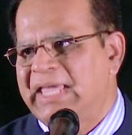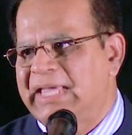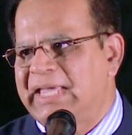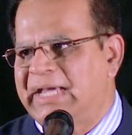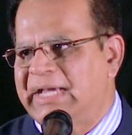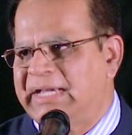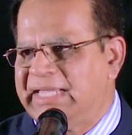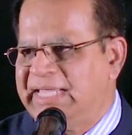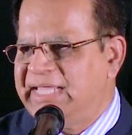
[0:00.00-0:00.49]

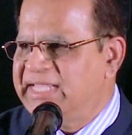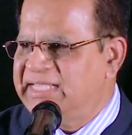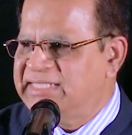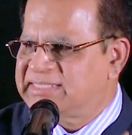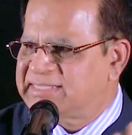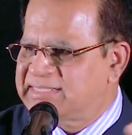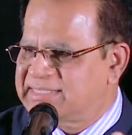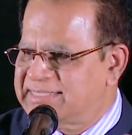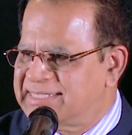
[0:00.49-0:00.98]
uh,
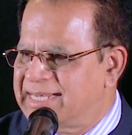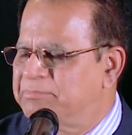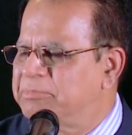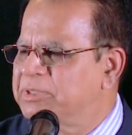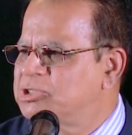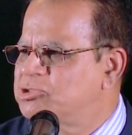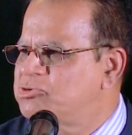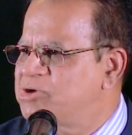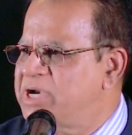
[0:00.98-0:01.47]
he's
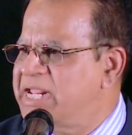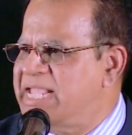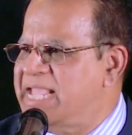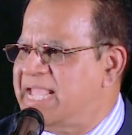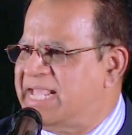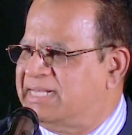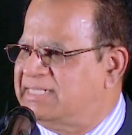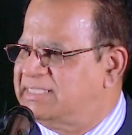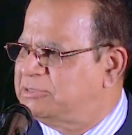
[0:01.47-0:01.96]
number three.
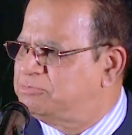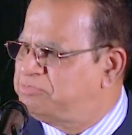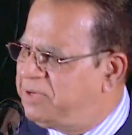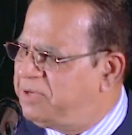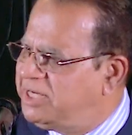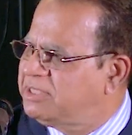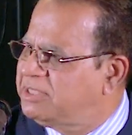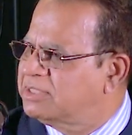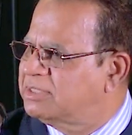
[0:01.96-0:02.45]
It is
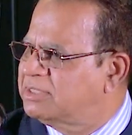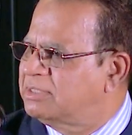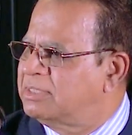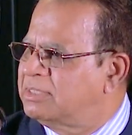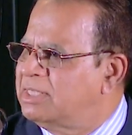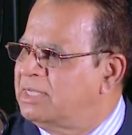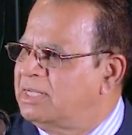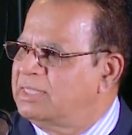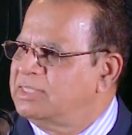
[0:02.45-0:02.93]
Peter,
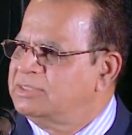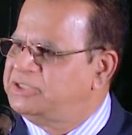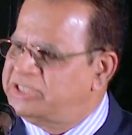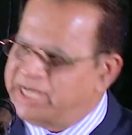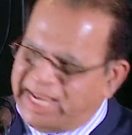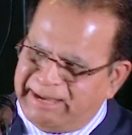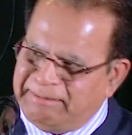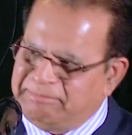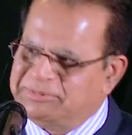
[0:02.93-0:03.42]

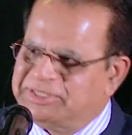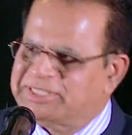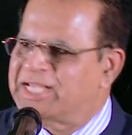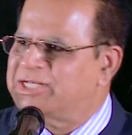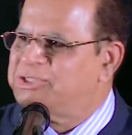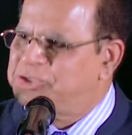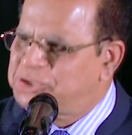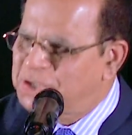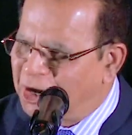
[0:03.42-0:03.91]
James,
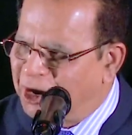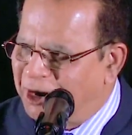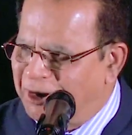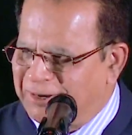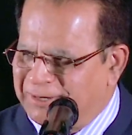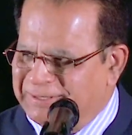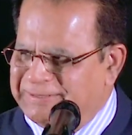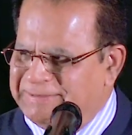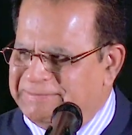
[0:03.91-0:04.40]
and
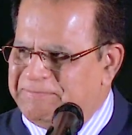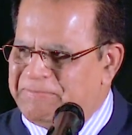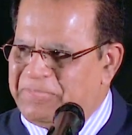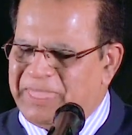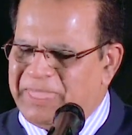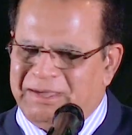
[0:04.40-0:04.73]
John.